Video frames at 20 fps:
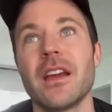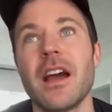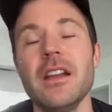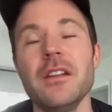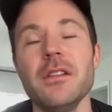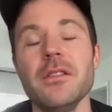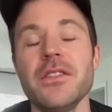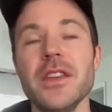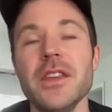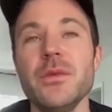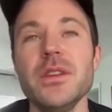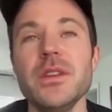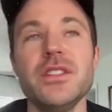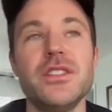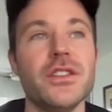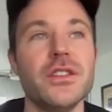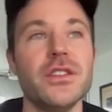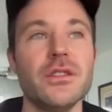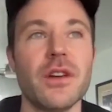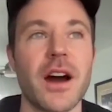I don't think we
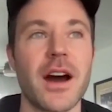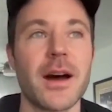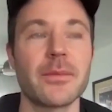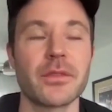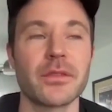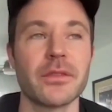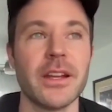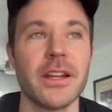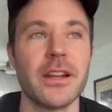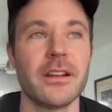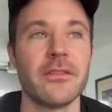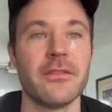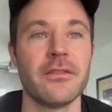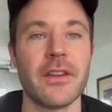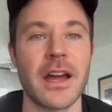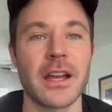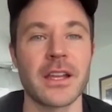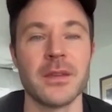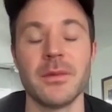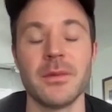do operate in a
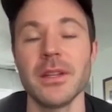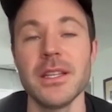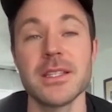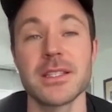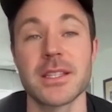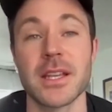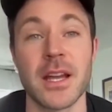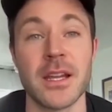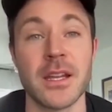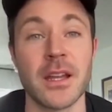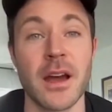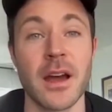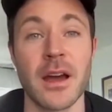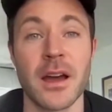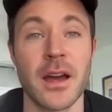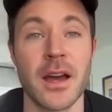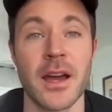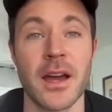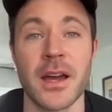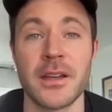vacuum. At least
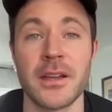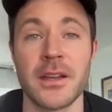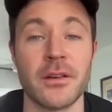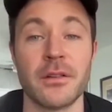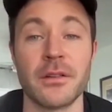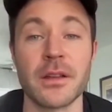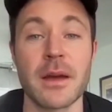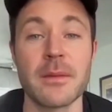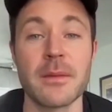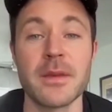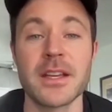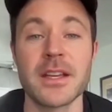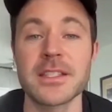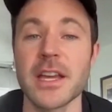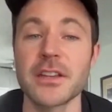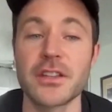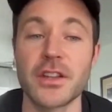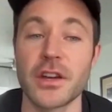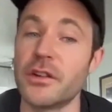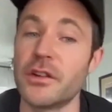I don't. I mean,
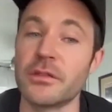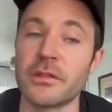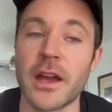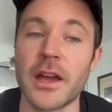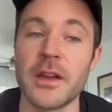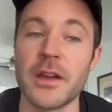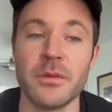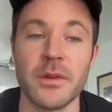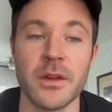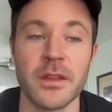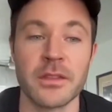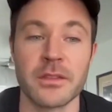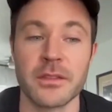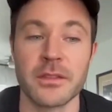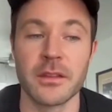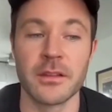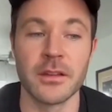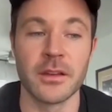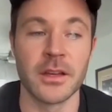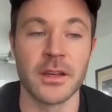because I co-write with
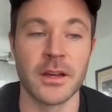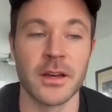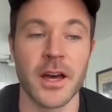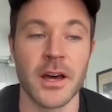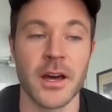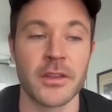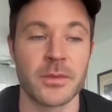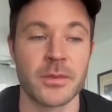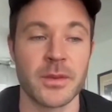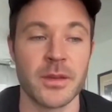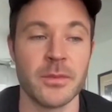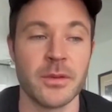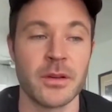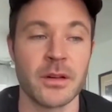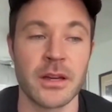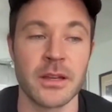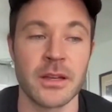other people.